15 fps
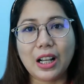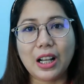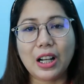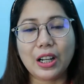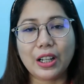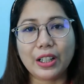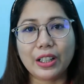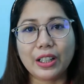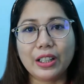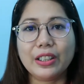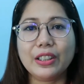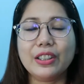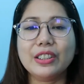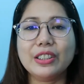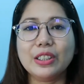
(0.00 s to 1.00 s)
are
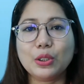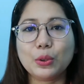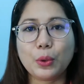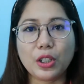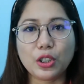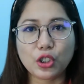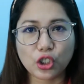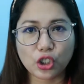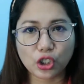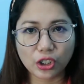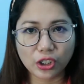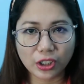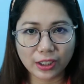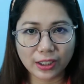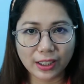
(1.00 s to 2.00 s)
the
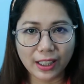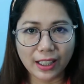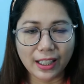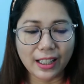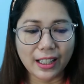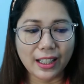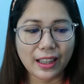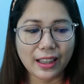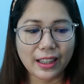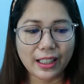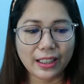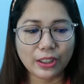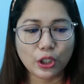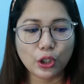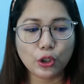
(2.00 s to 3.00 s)
situations that
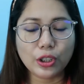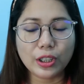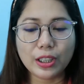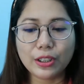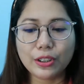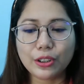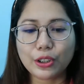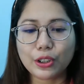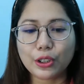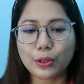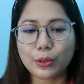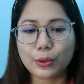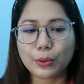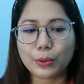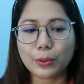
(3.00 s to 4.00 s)
you need
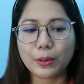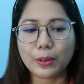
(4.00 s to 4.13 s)
to